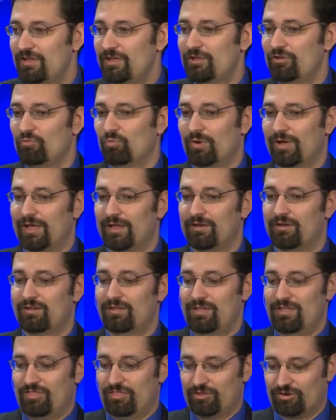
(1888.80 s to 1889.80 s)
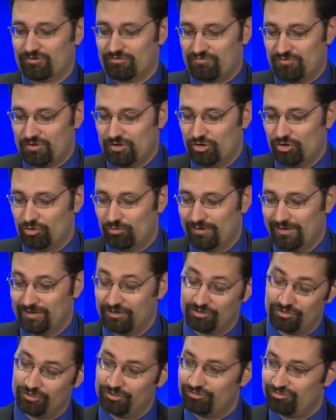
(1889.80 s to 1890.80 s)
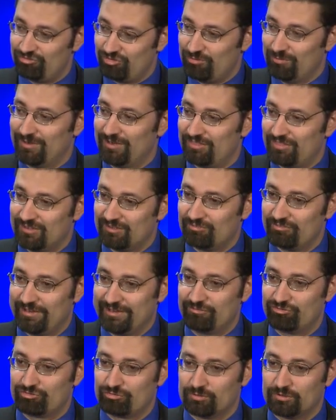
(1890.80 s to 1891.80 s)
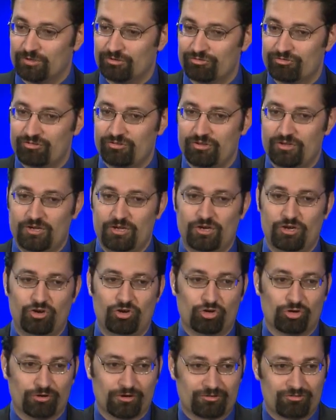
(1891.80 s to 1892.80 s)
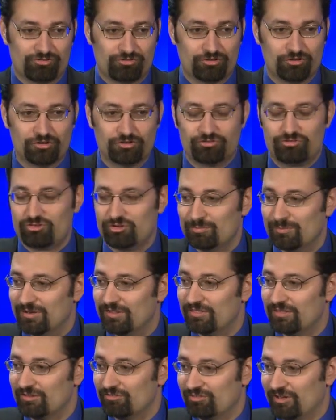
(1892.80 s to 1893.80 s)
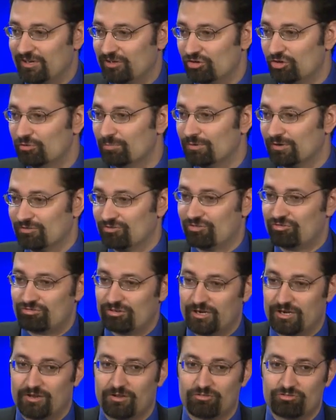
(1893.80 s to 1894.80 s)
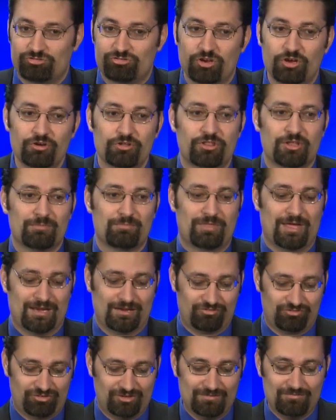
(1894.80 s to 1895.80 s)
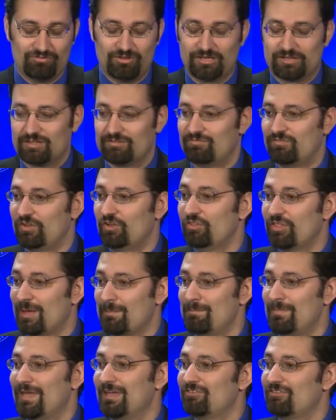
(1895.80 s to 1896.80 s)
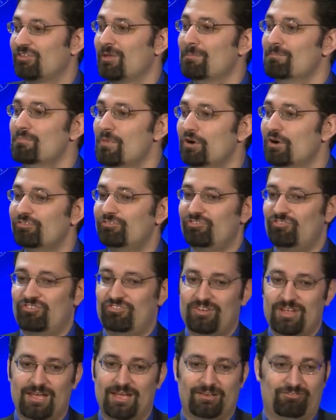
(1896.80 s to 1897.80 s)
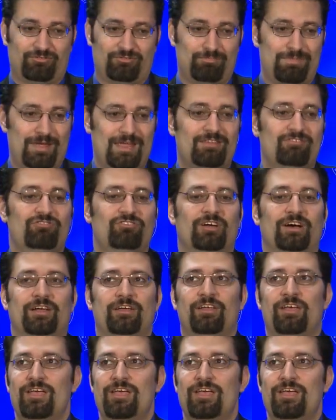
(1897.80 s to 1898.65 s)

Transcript: when their view includes too many things like squirrels or excludes too many things like newborns, and try to show them that it seems like the view that makes the most sense based on